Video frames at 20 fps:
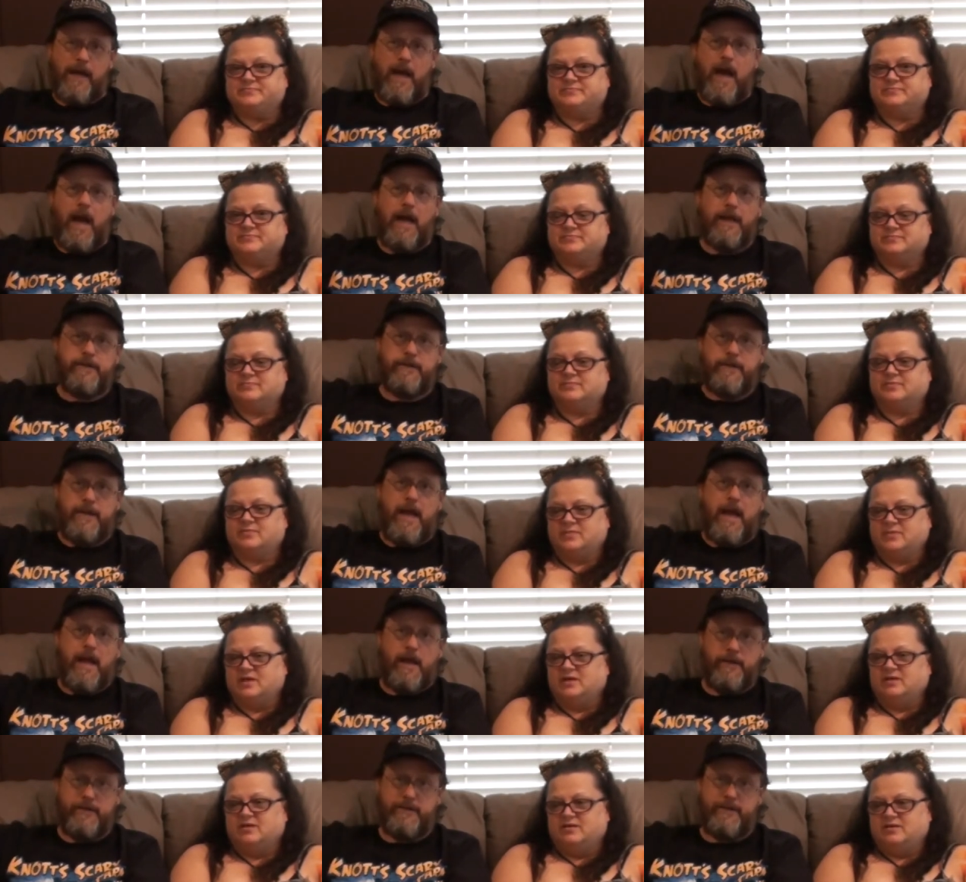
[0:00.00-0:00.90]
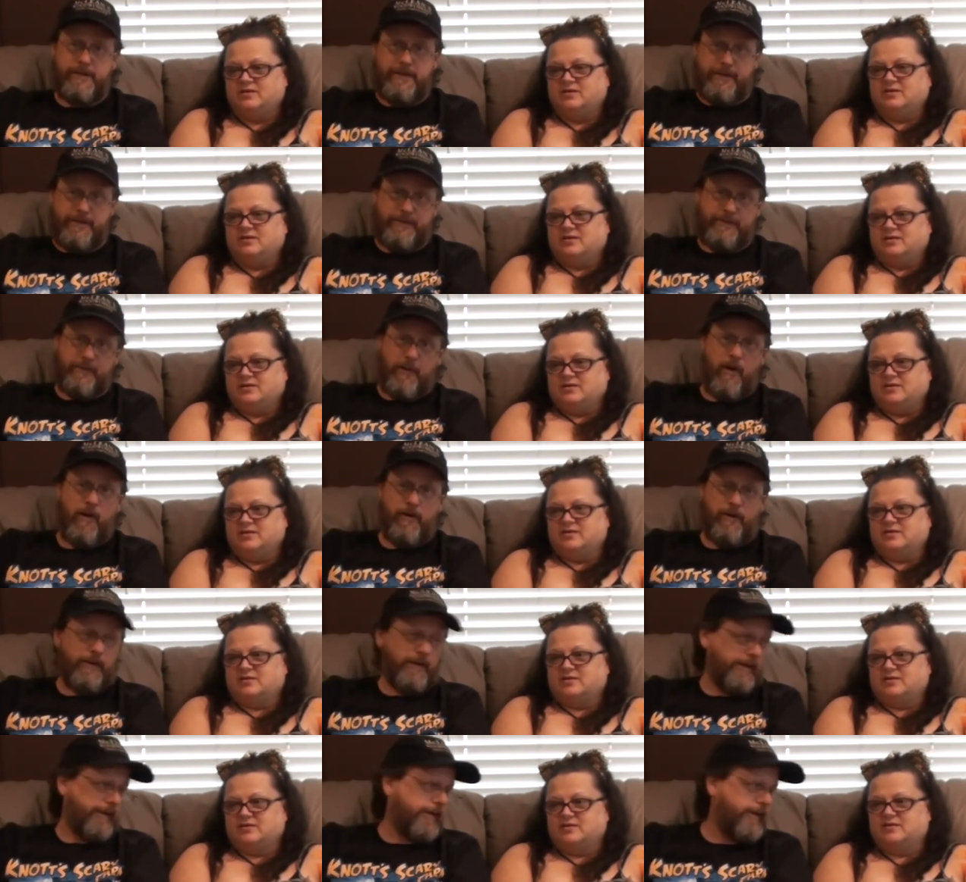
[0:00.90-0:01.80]
Speaker 1: gosh, the house is
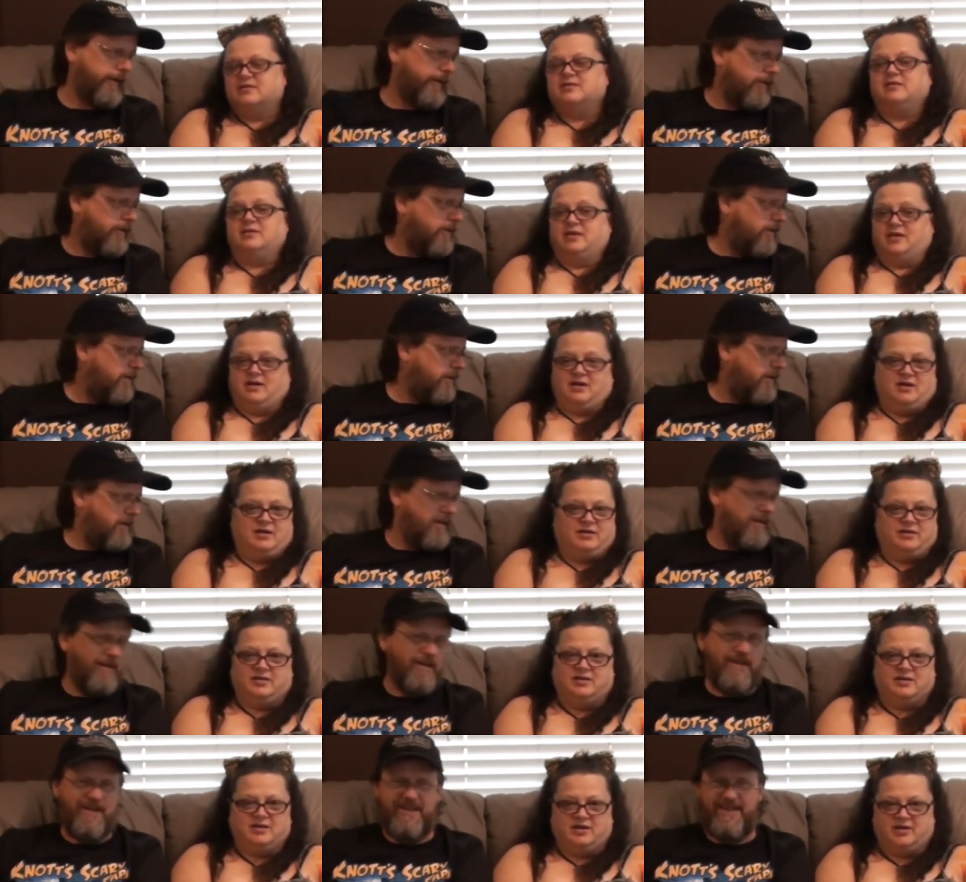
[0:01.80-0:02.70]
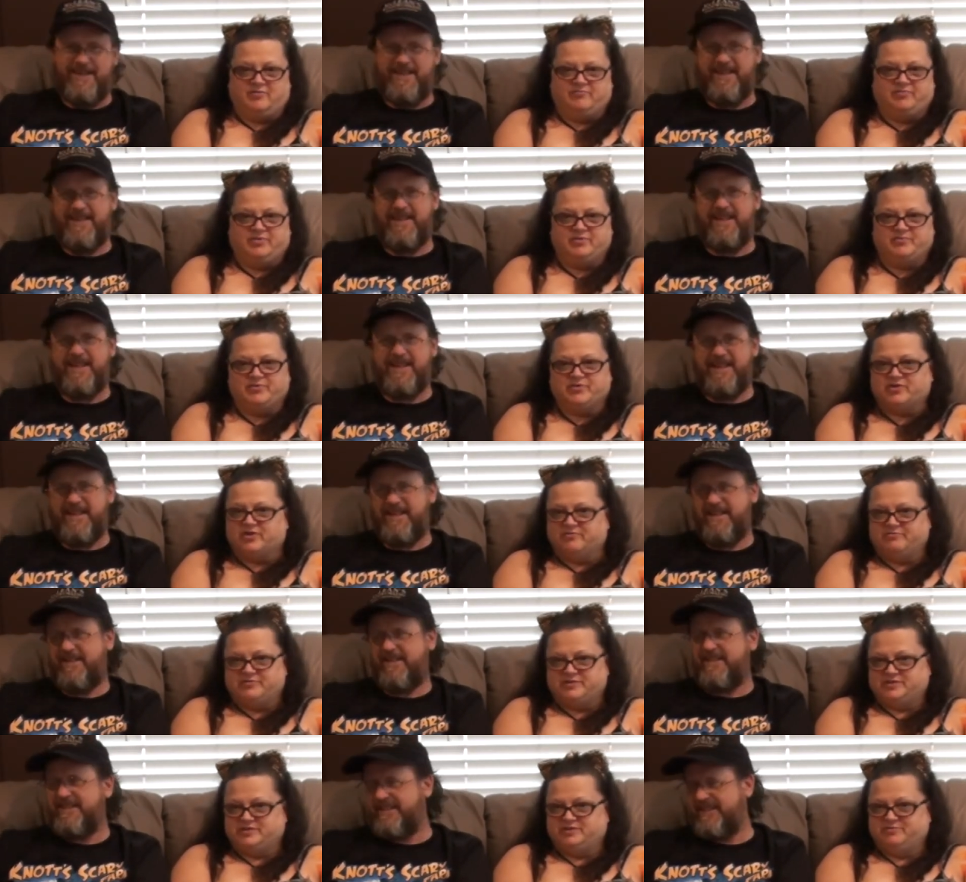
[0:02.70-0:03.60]
dirty.
Speaker 2: Yeah, I can't have people
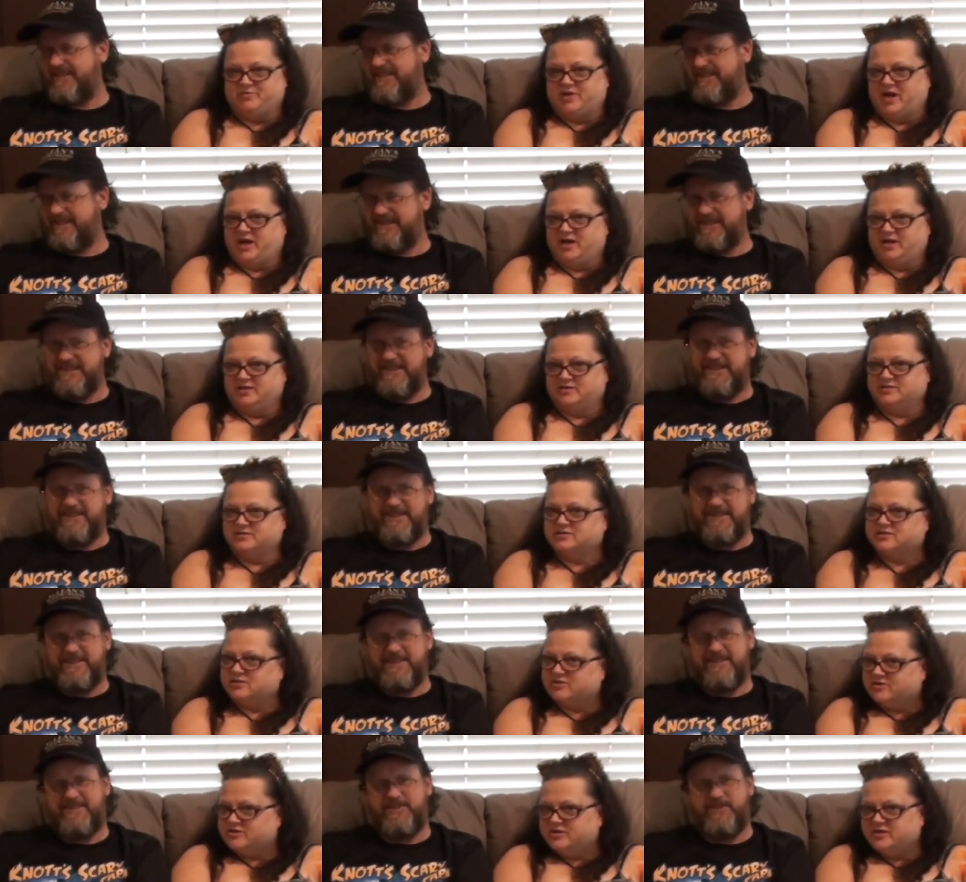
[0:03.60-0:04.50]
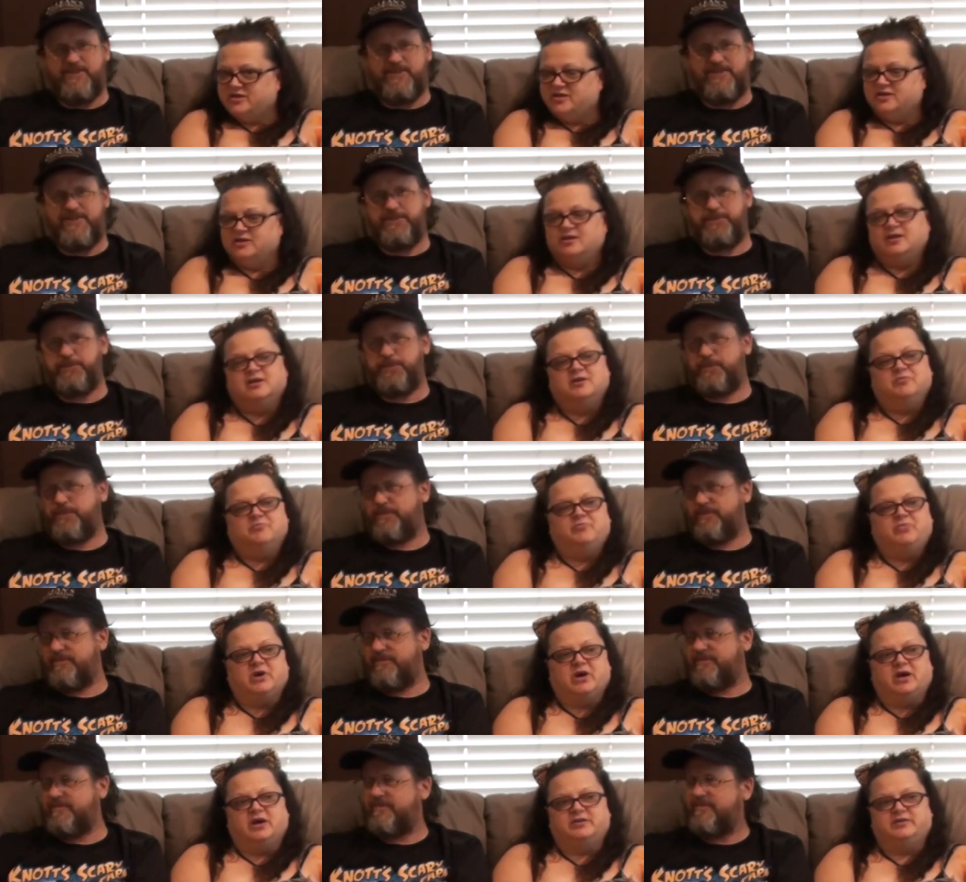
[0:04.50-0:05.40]
coming to see my house dirty.
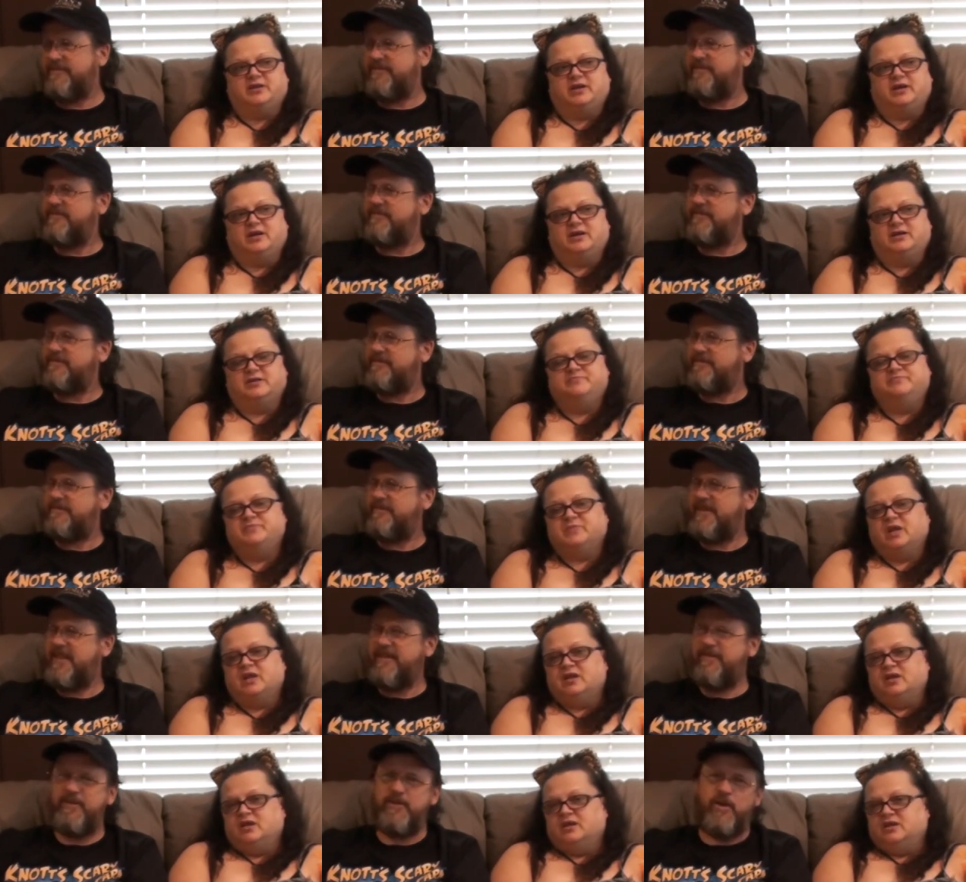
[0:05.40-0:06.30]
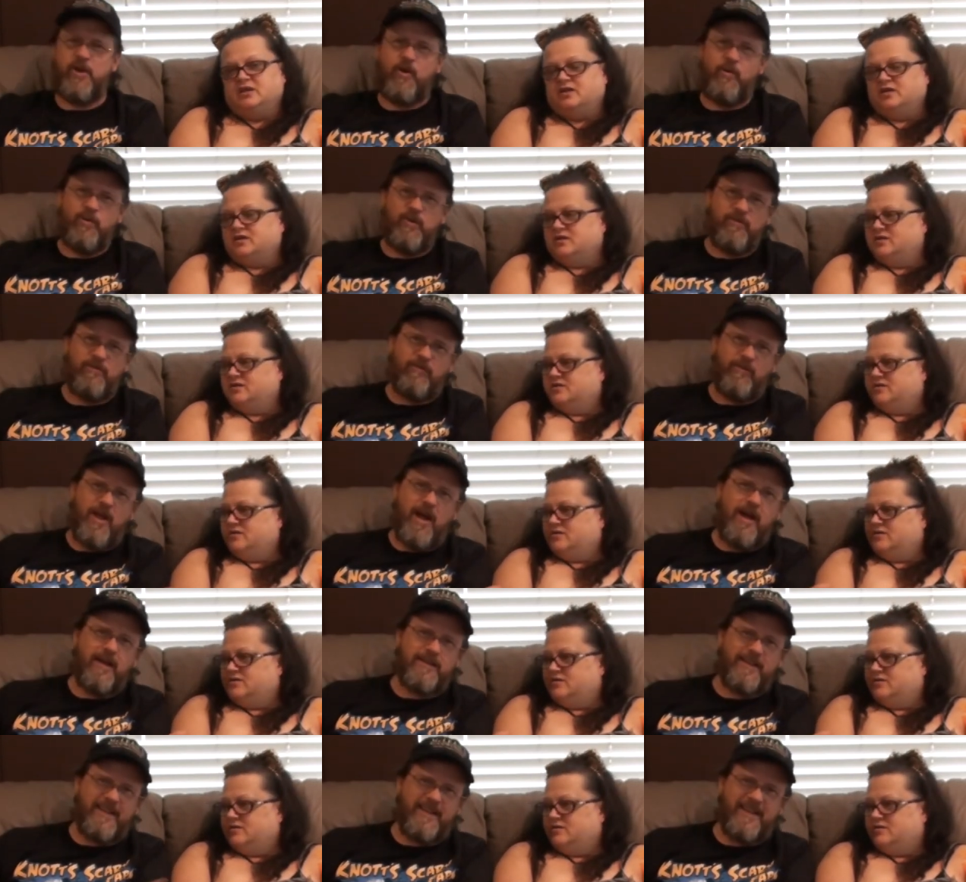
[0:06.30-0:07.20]
But uh,
Speaker 1: even though we're
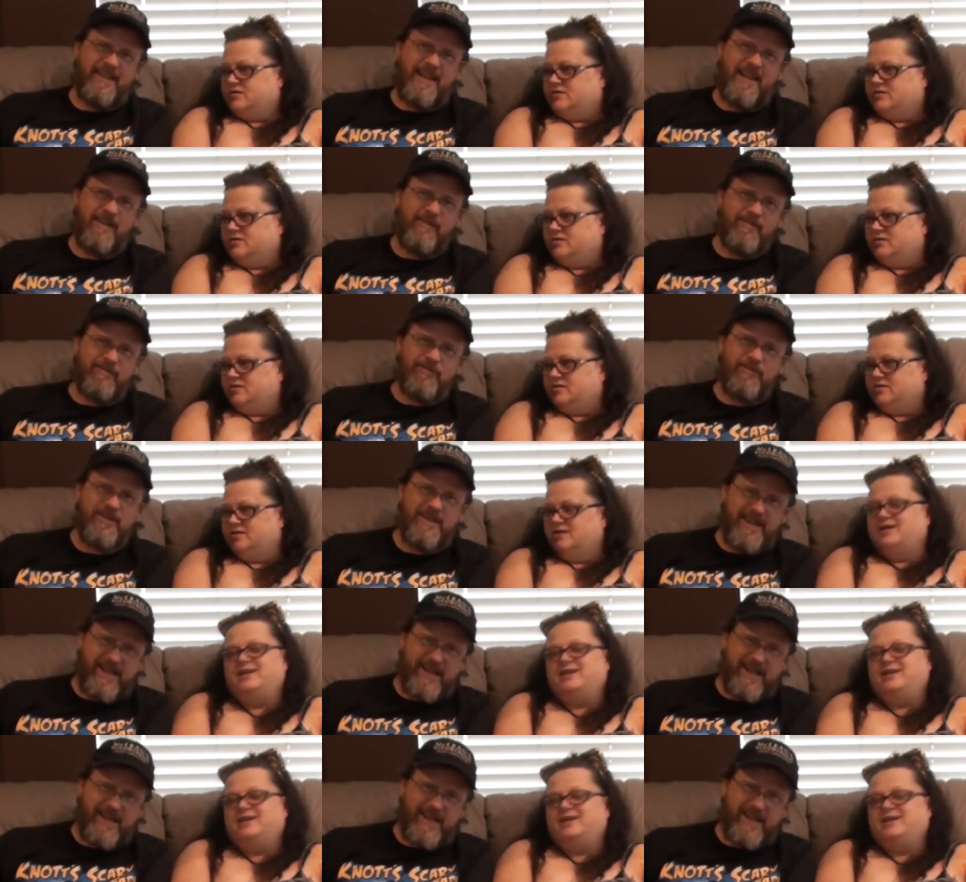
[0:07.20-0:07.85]
vlogging it every